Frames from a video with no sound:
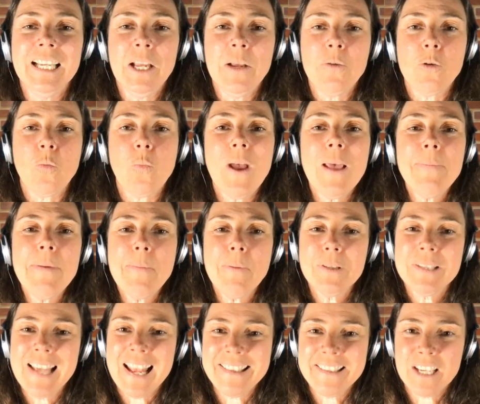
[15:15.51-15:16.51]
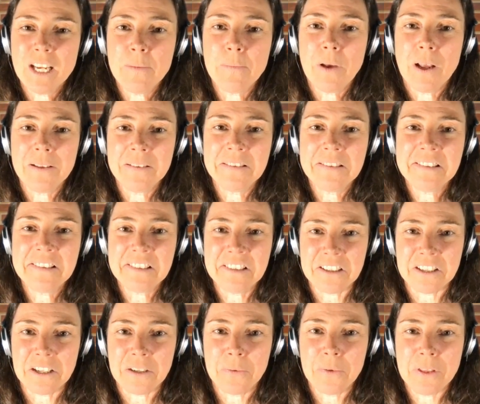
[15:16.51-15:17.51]
But where people tend to come
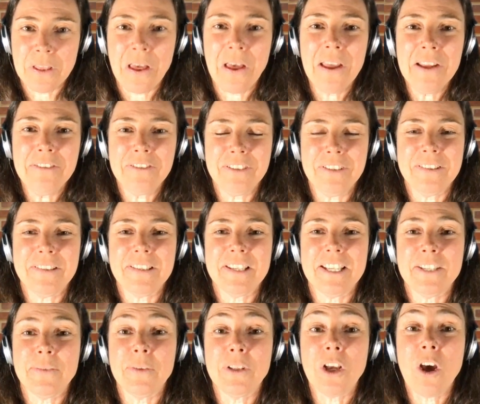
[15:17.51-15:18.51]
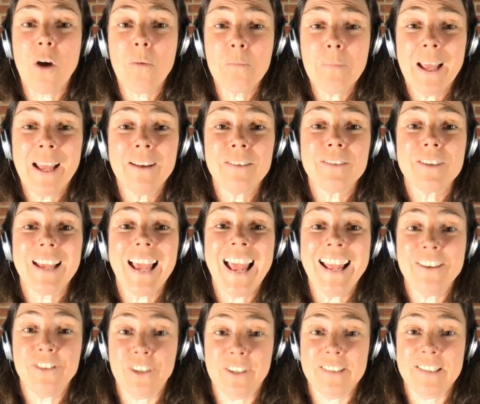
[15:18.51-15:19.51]
unstuck with hyphens is with compound
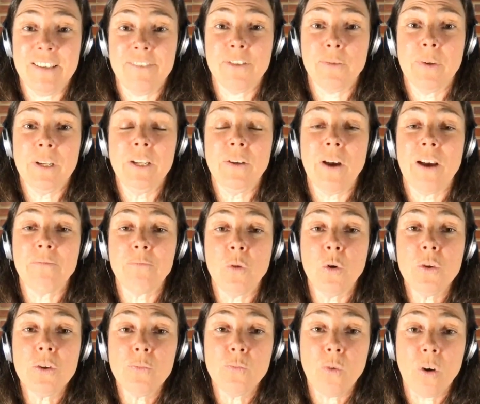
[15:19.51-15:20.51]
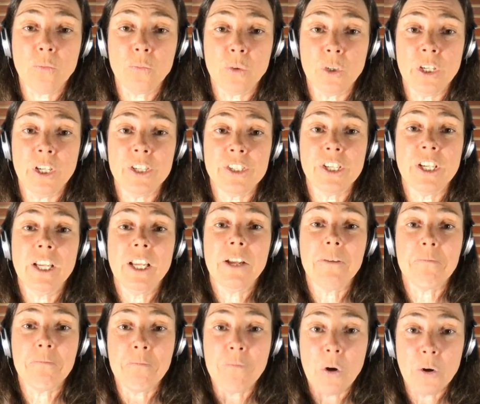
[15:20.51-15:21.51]
adjectives, where you have more than one word
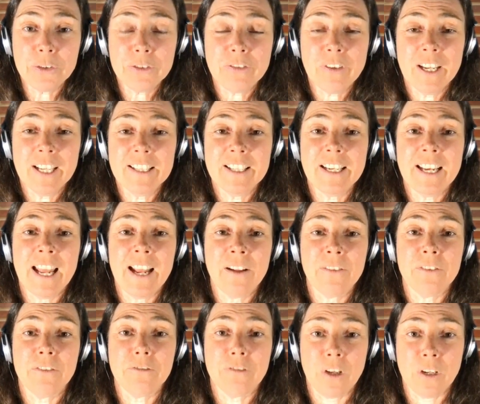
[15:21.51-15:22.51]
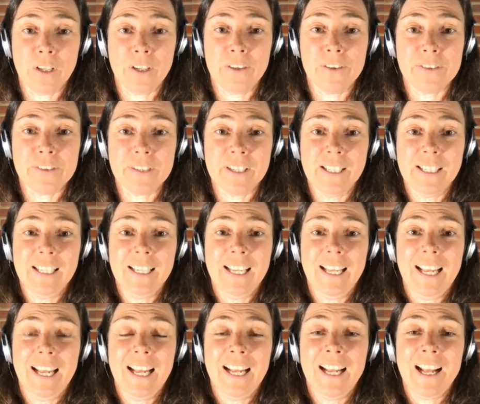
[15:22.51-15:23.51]
modifying the noun that follows.
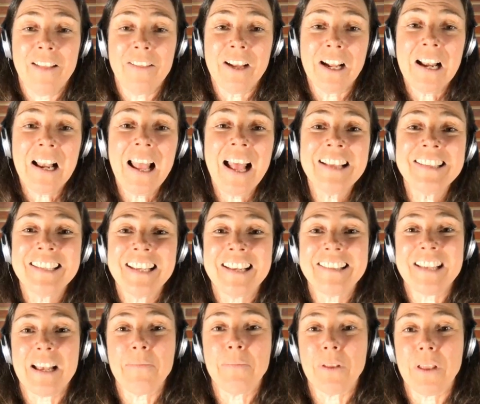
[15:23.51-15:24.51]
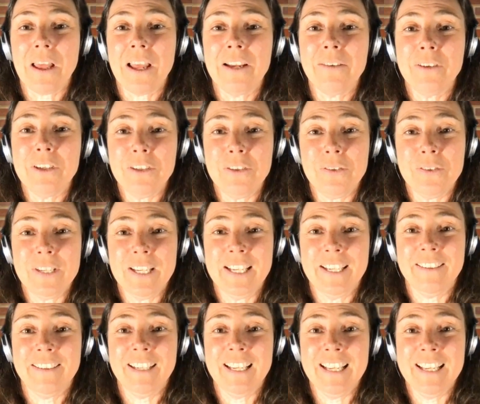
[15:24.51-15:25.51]
And a classic example that I always use
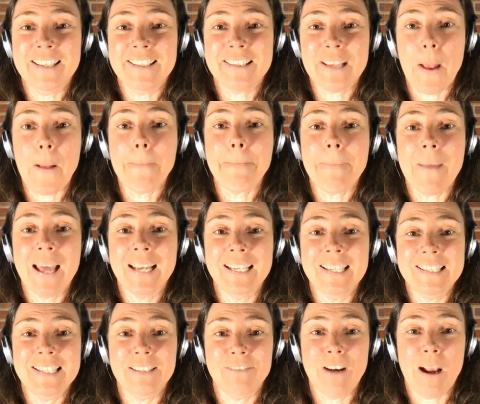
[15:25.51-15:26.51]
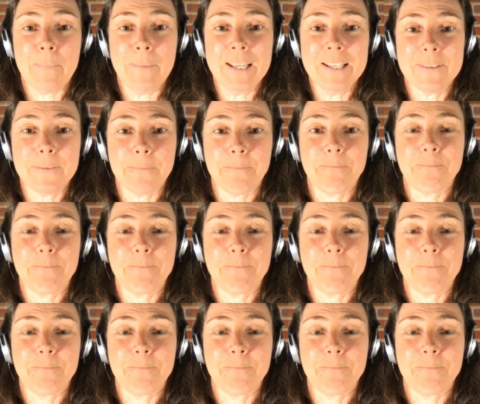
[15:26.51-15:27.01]
here is man-eating rabbit.